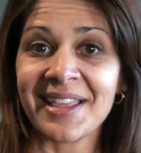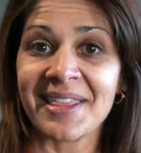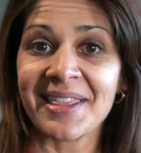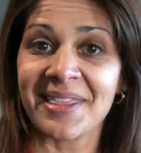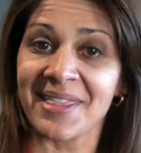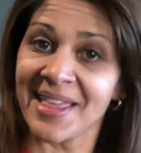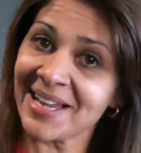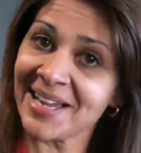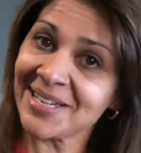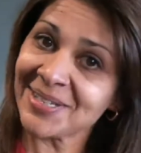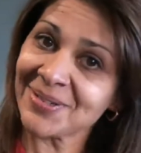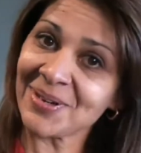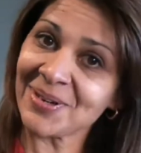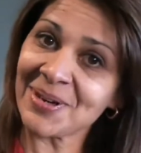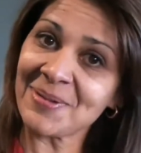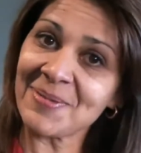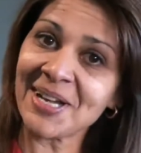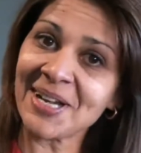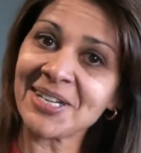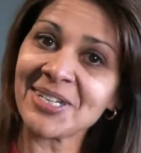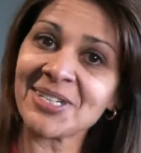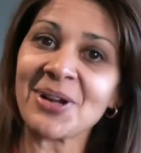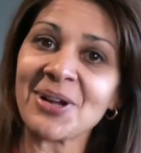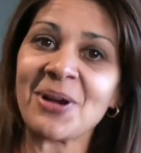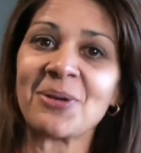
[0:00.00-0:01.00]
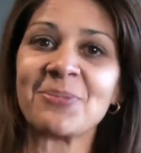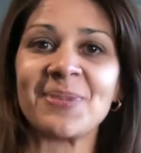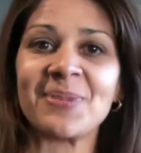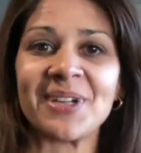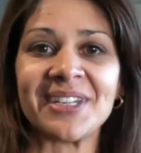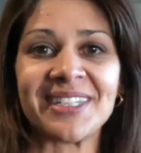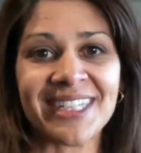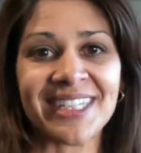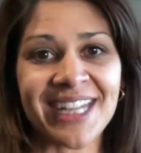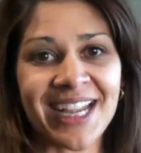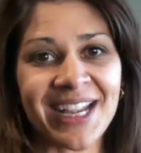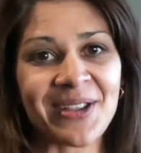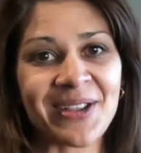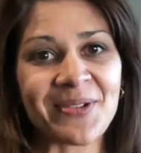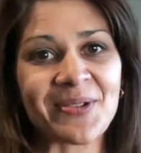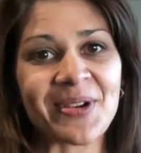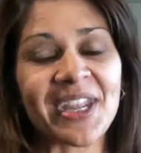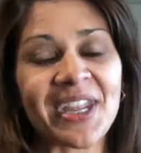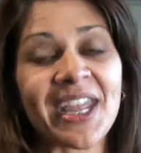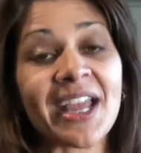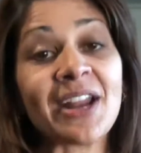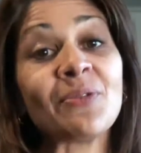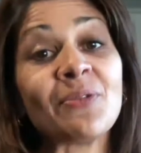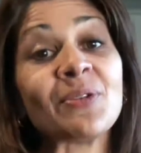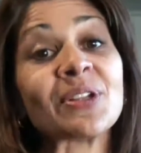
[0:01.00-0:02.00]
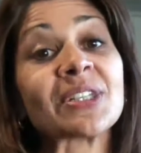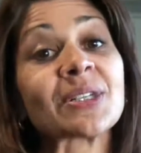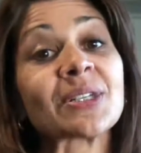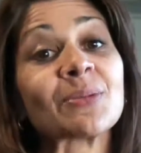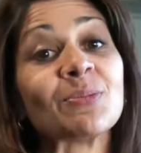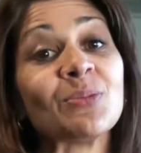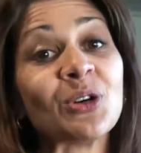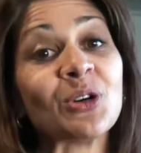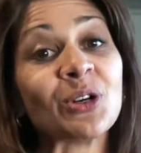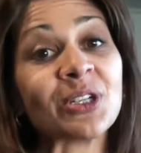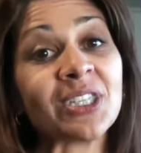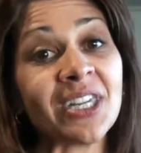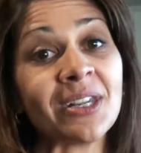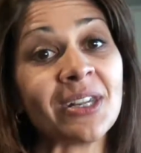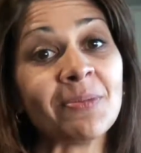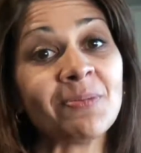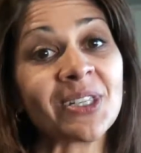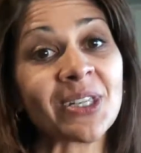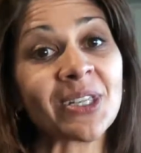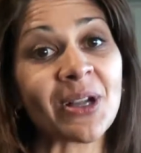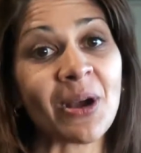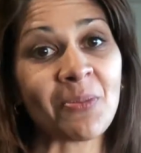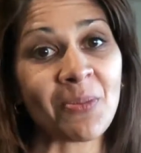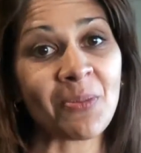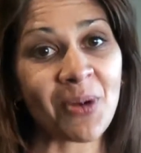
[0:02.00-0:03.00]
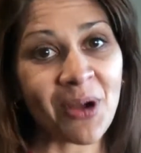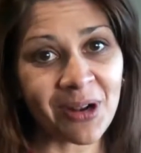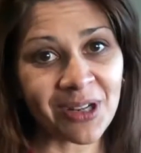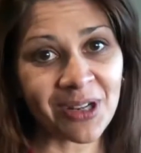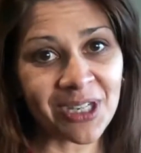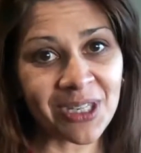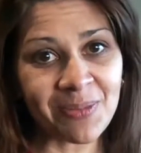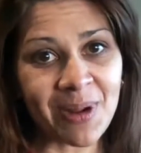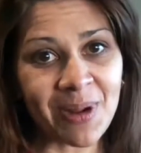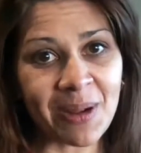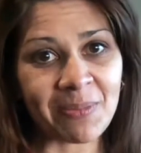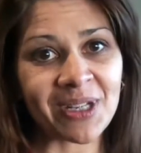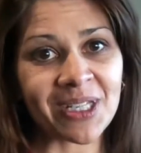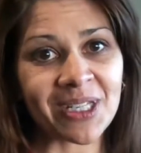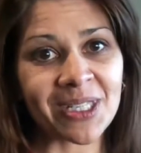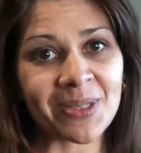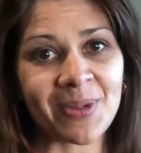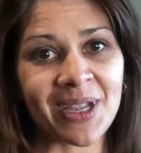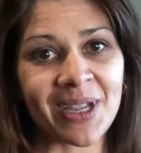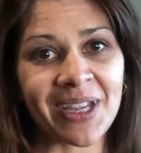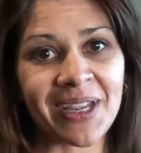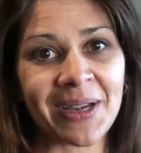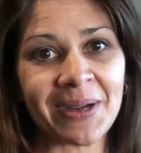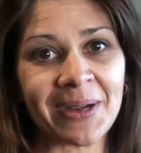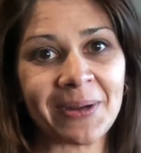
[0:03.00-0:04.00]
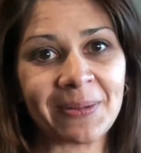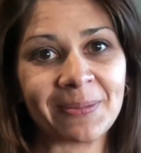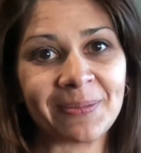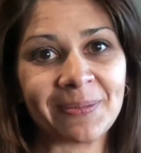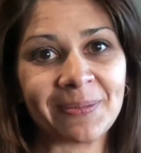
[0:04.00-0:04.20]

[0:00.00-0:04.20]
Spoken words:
Thanks very much. I'll be seeing you again with some more tips on polished public speaking.